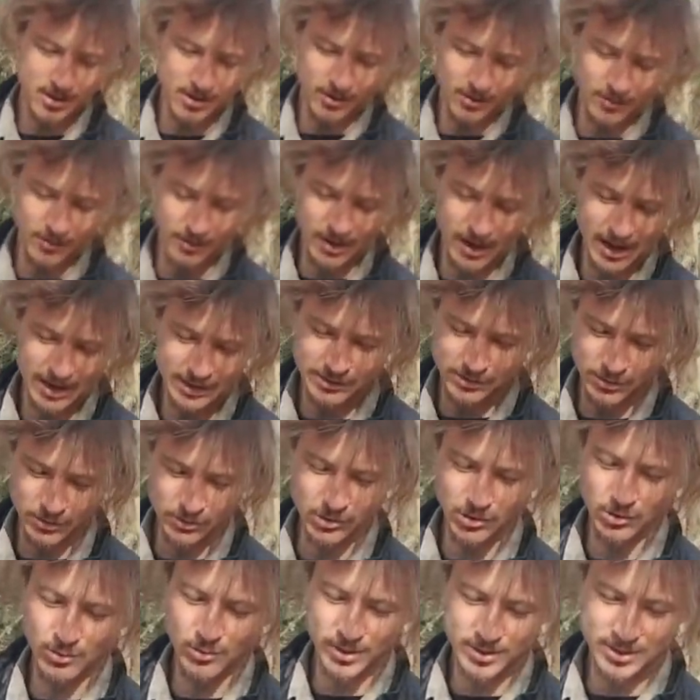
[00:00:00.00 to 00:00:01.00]
though,
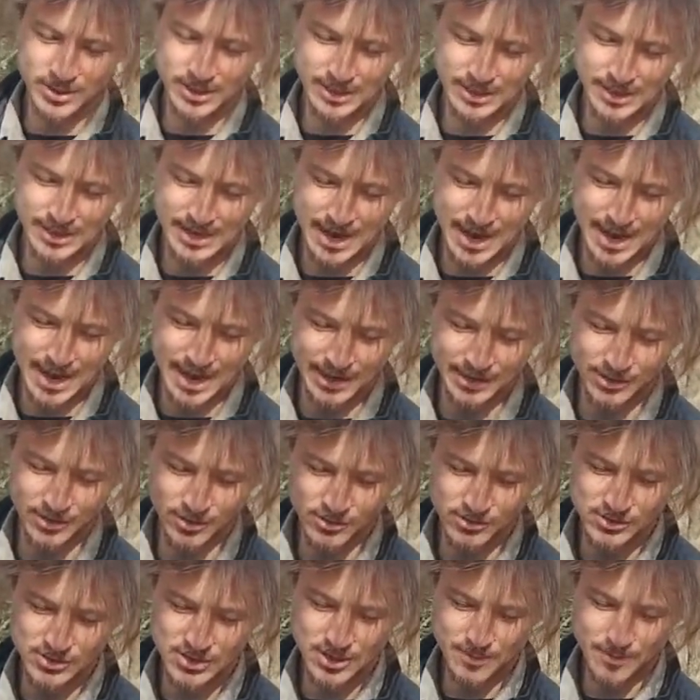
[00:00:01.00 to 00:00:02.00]
don't know what to get. I
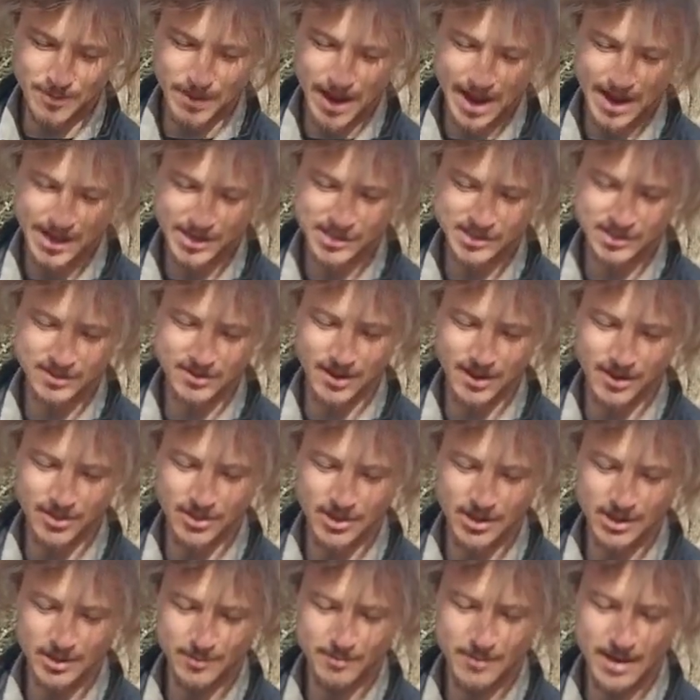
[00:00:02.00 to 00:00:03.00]
know Z-Packs, I
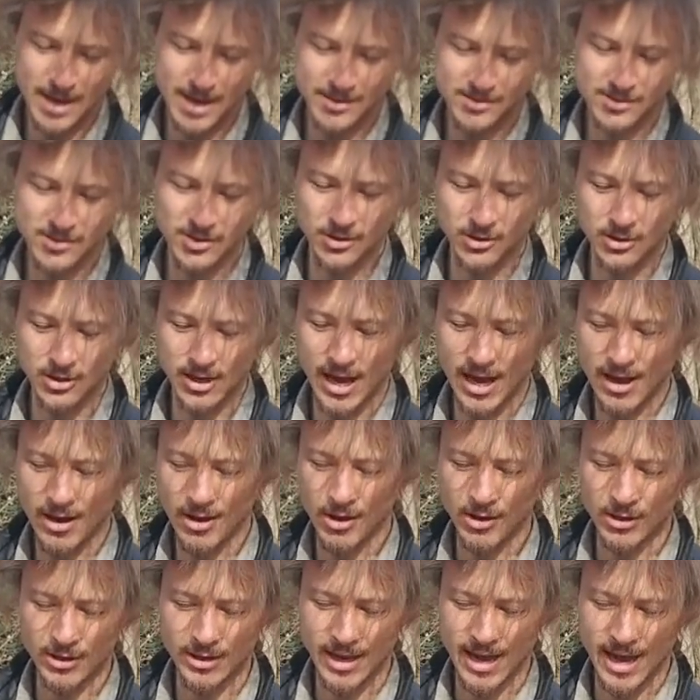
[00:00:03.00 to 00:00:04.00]
think, makes a
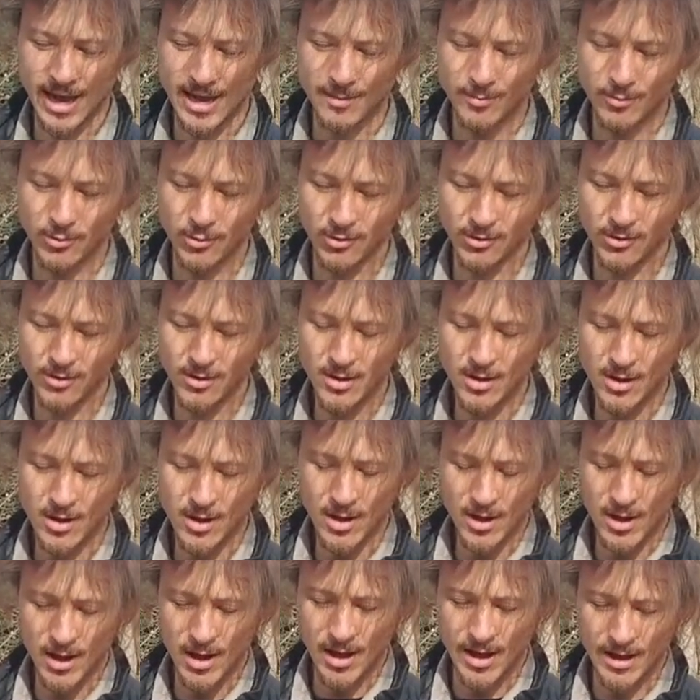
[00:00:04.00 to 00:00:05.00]
cable,
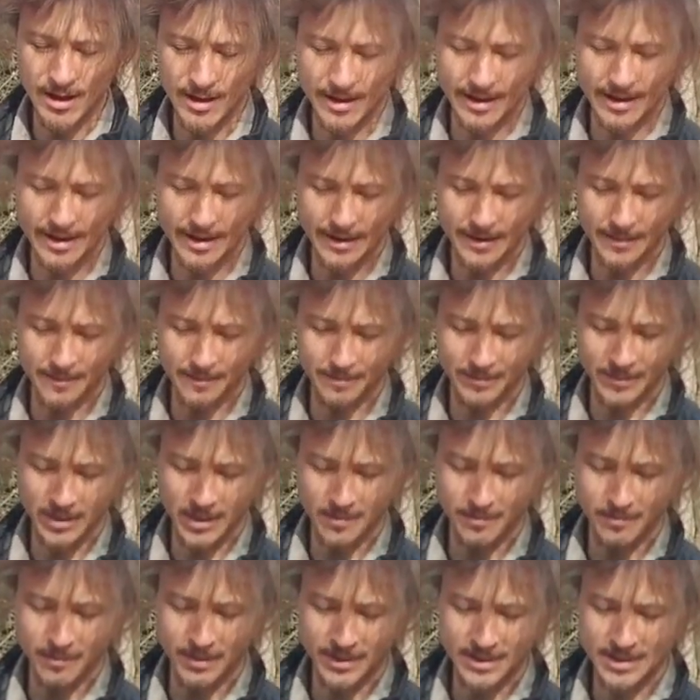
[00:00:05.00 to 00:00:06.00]

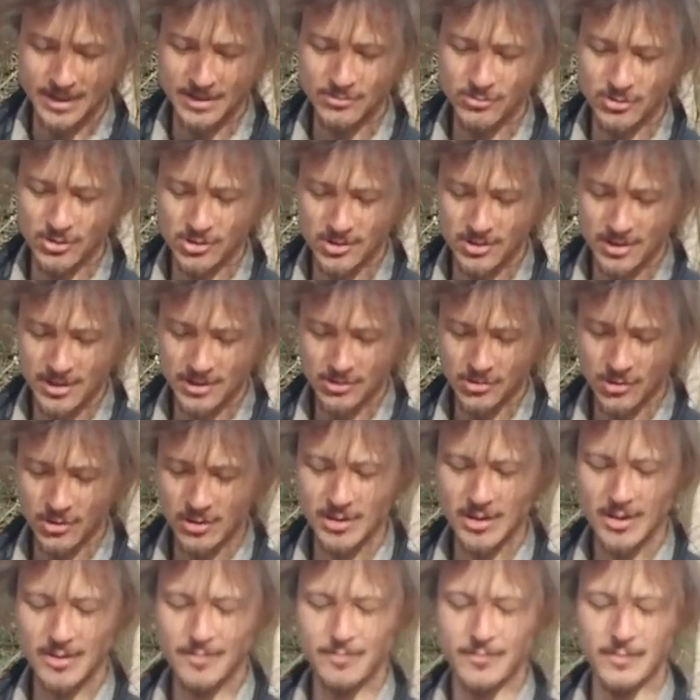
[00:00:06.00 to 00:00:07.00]
but this it
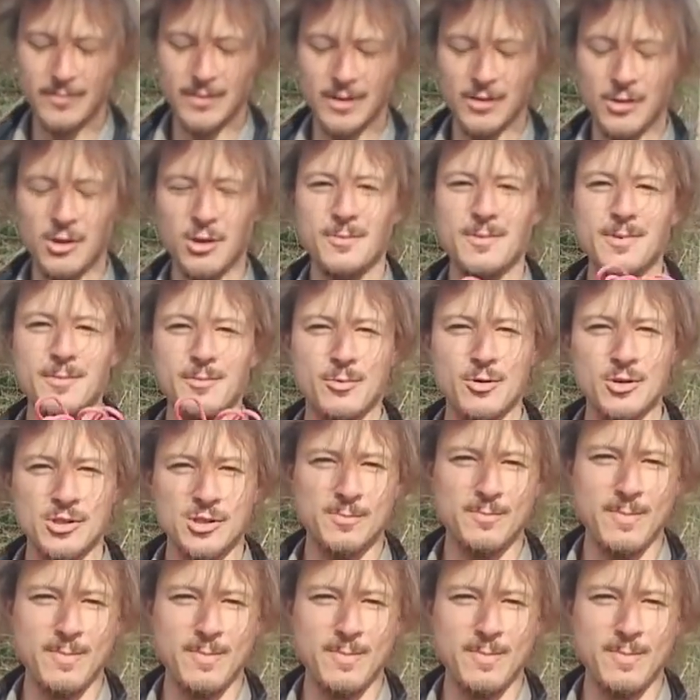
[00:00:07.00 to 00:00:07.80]
took up a little bit more